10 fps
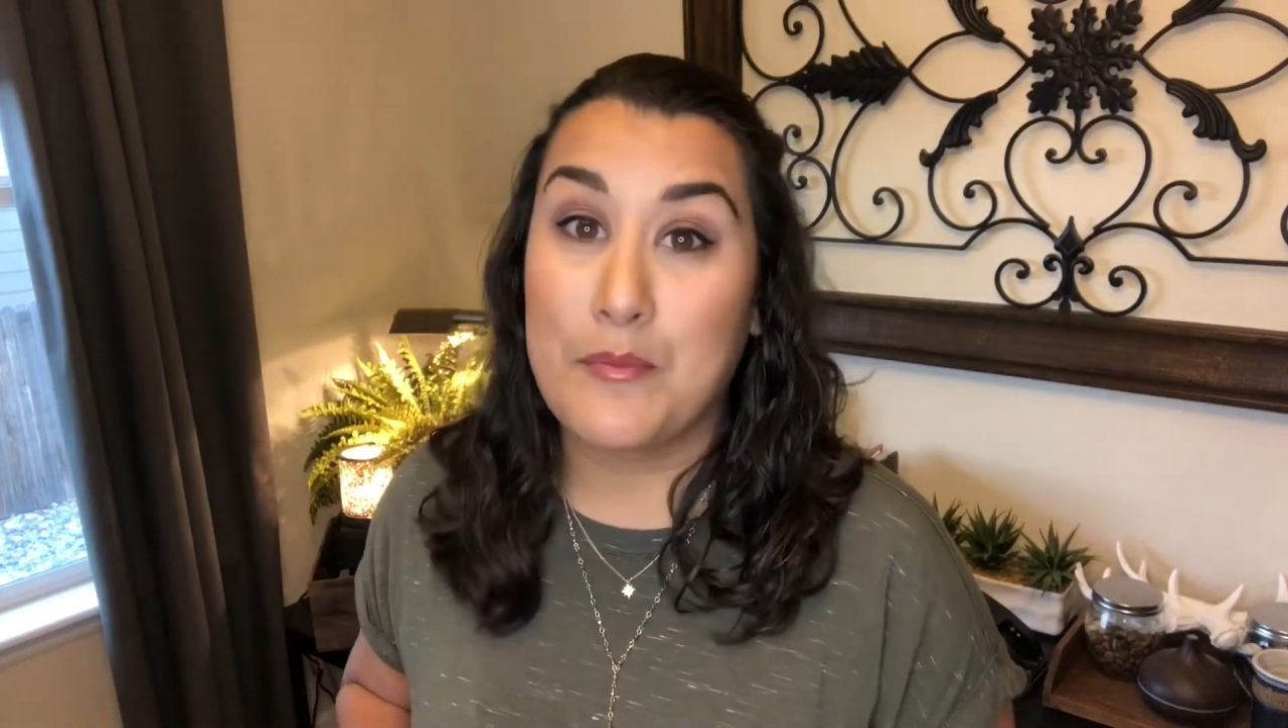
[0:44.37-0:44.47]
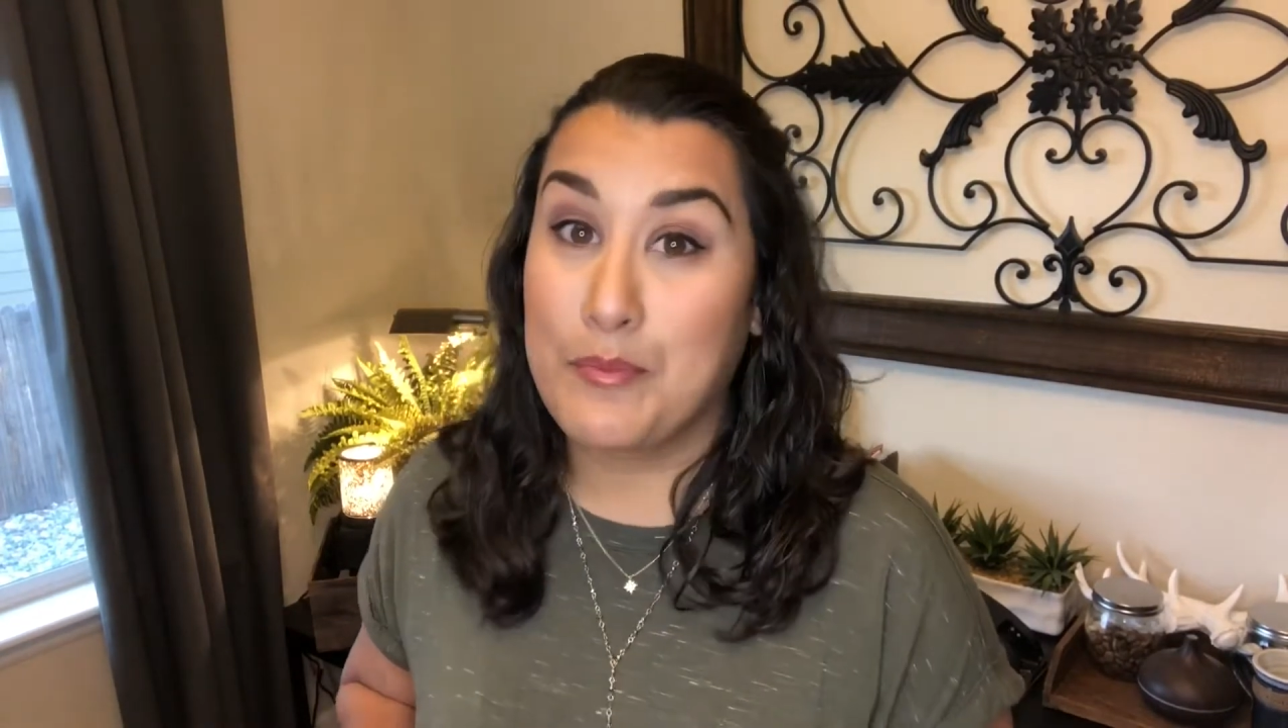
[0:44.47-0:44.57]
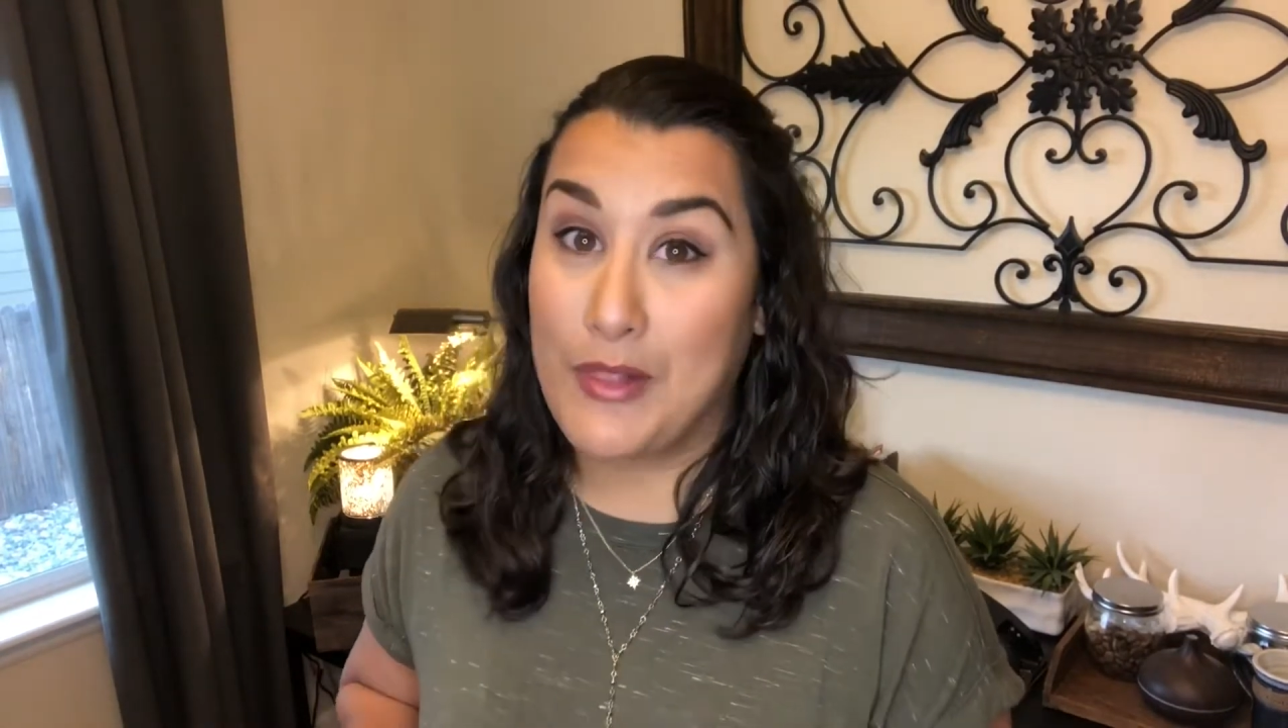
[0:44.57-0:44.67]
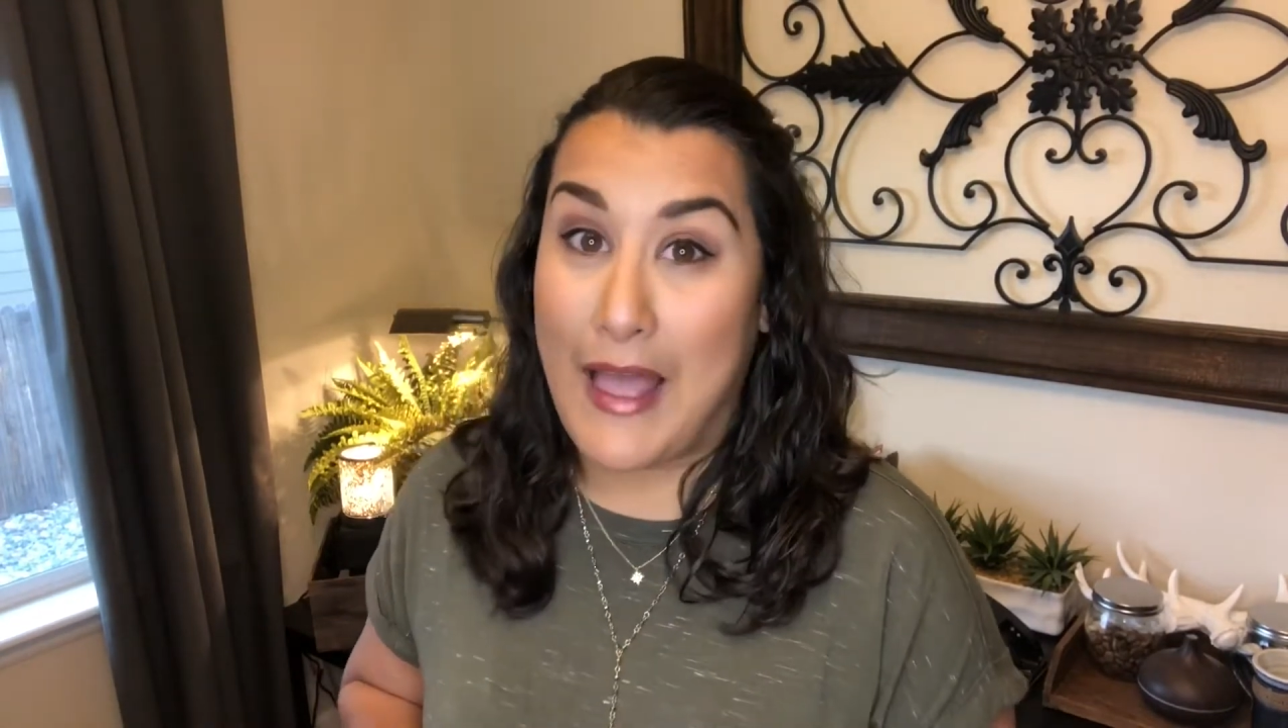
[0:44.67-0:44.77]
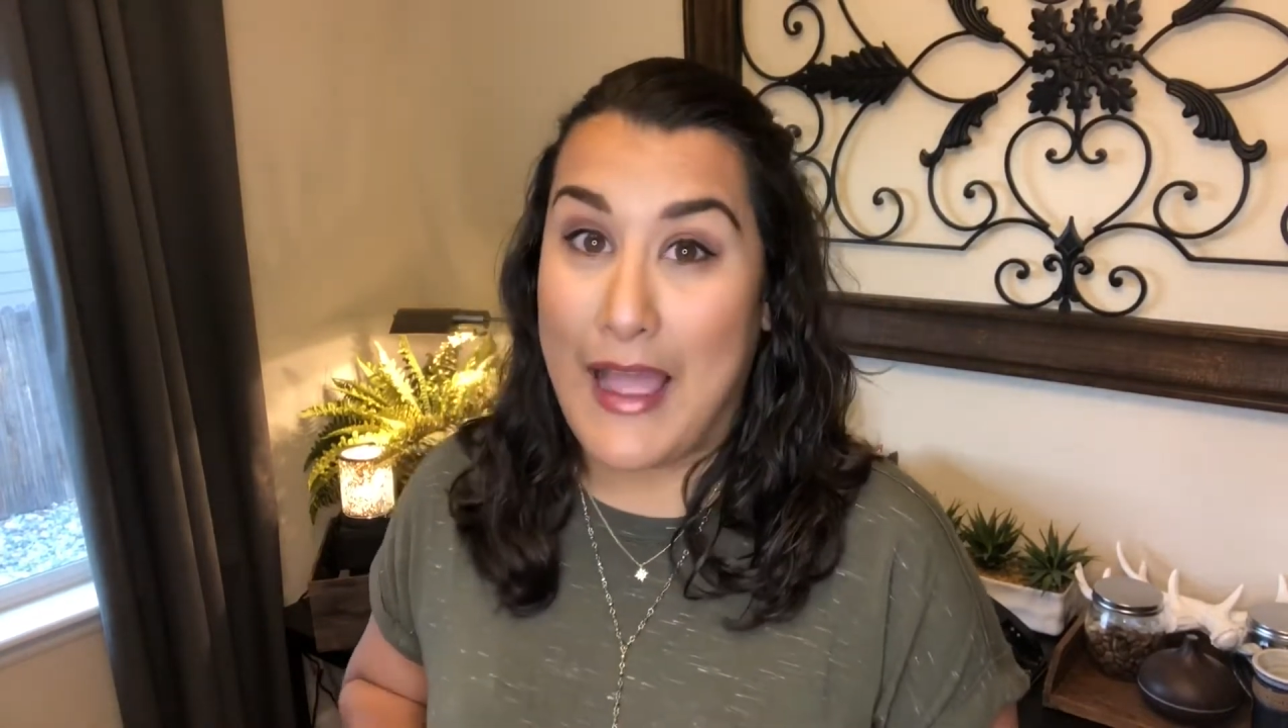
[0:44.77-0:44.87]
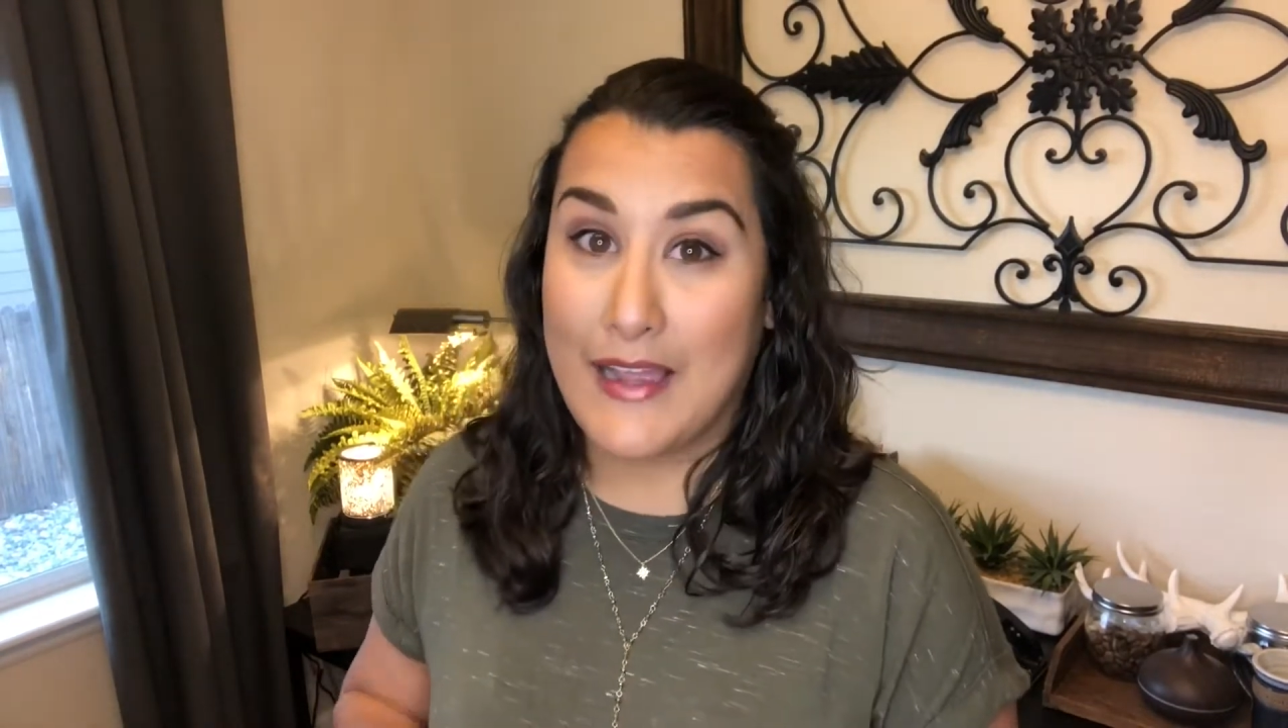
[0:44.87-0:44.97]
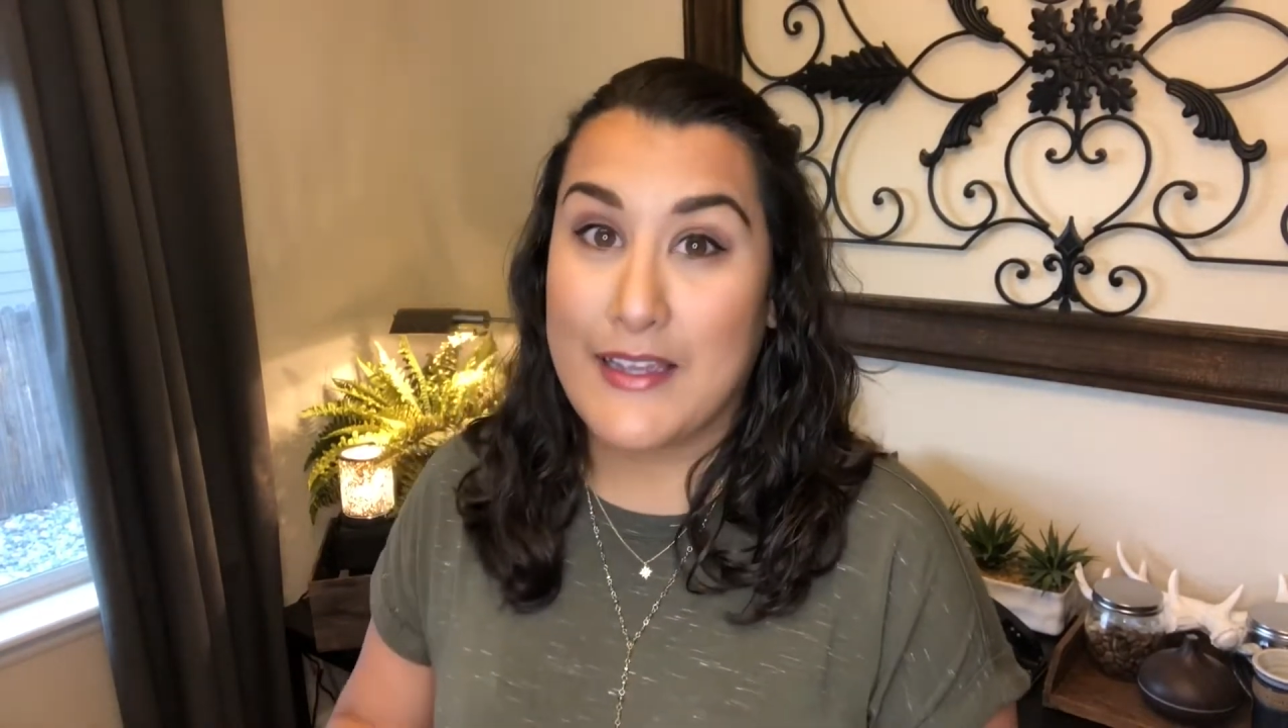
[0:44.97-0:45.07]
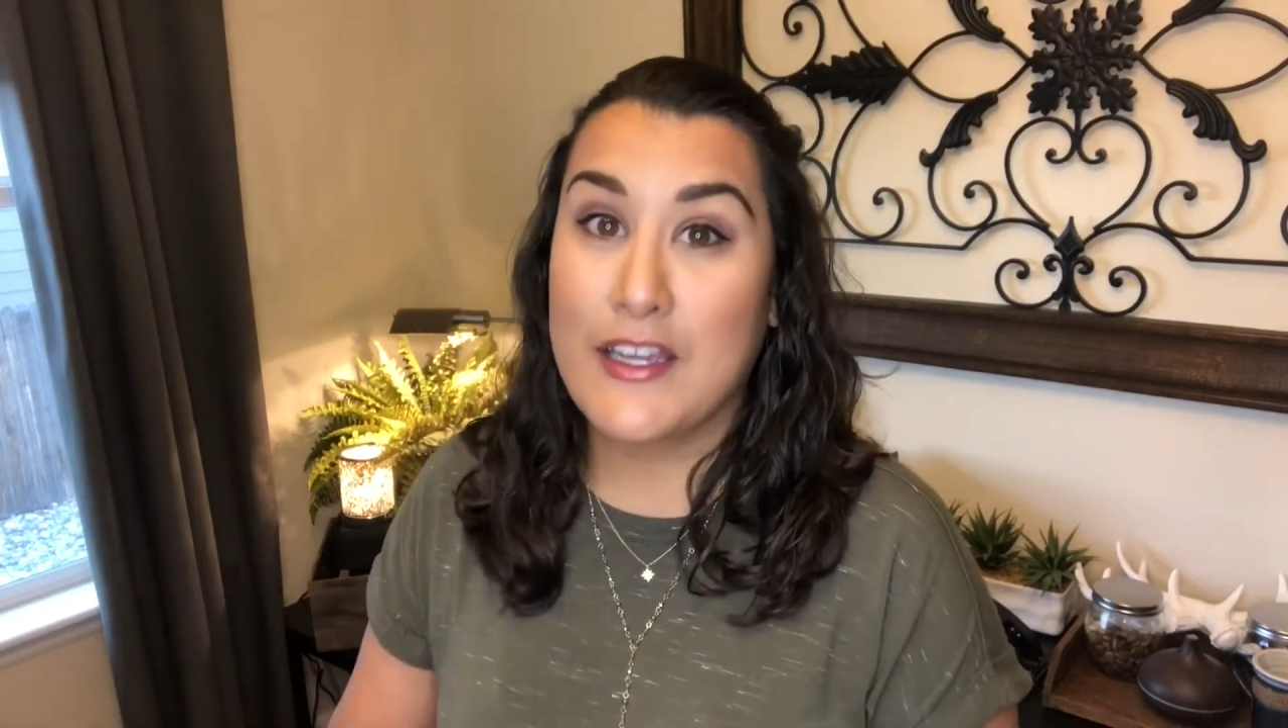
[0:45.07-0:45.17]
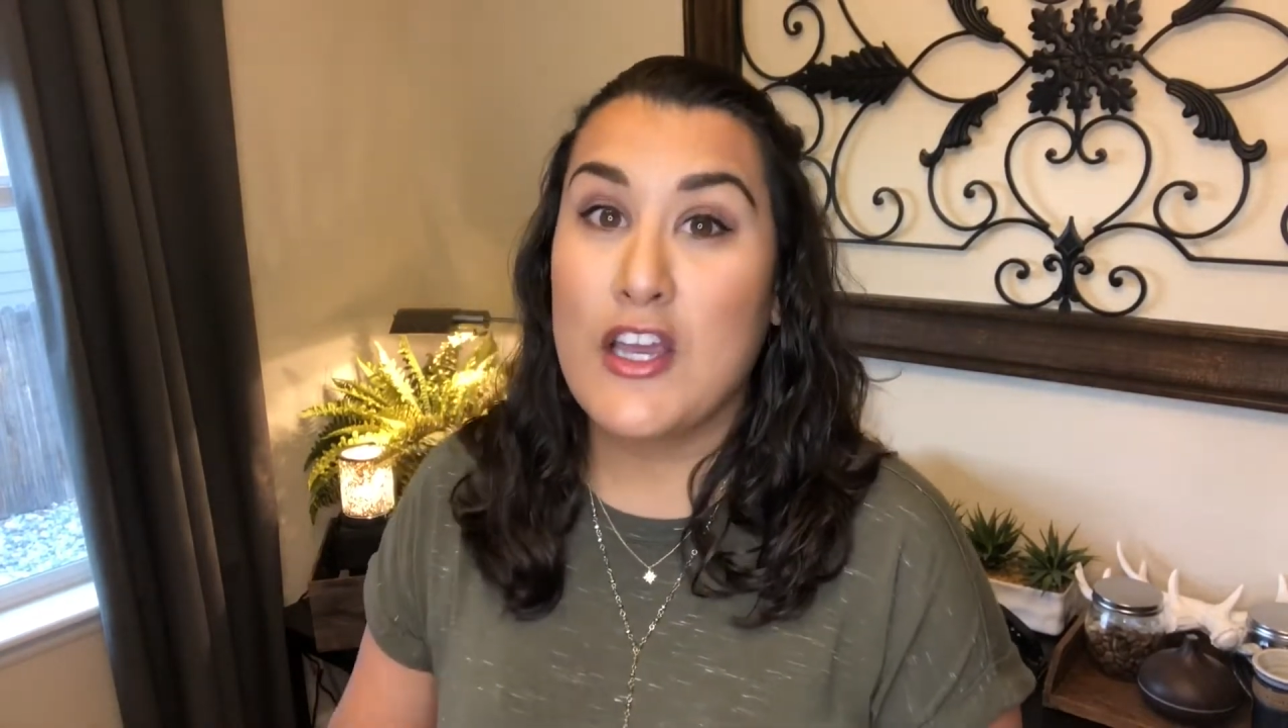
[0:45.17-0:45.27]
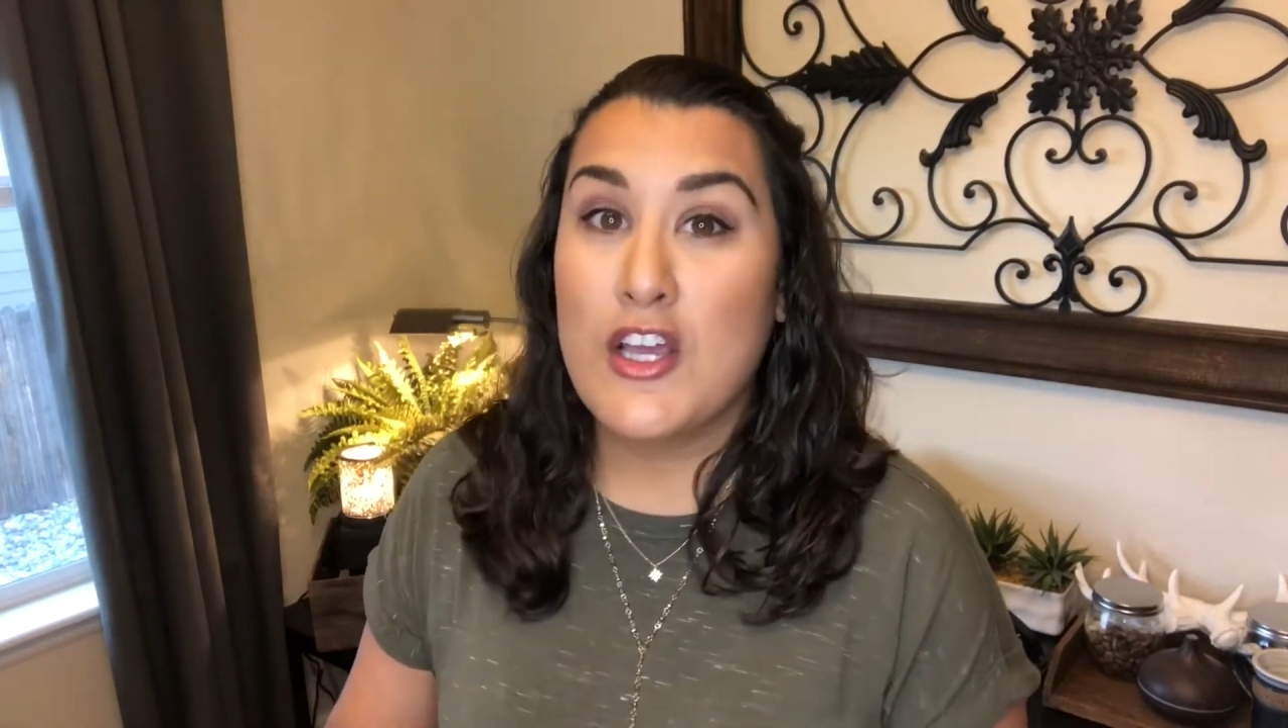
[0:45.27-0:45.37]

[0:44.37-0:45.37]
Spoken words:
black.